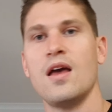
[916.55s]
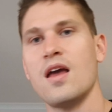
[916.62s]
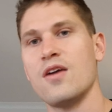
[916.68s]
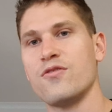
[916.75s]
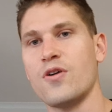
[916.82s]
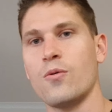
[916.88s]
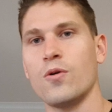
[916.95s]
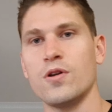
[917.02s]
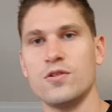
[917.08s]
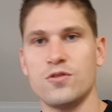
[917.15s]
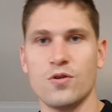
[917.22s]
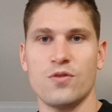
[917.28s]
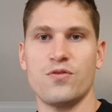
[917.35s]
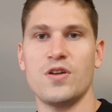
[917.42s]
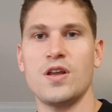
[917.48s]
If I want to
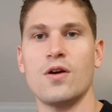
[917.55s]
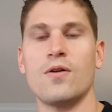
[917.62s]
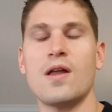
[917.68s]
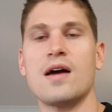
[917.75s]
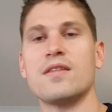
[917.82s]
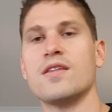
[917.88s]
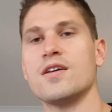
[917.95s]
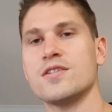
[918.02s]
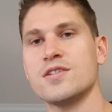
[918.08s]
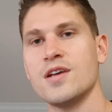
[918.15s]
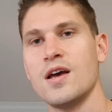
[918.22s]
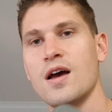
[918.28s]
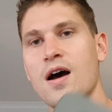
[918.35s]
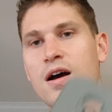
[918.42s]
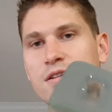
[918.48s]
do a video like this,
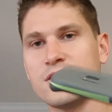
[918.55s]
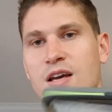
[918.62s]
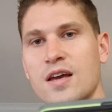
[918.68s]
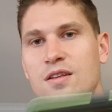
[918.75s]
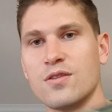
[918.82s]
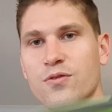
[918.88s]
I take the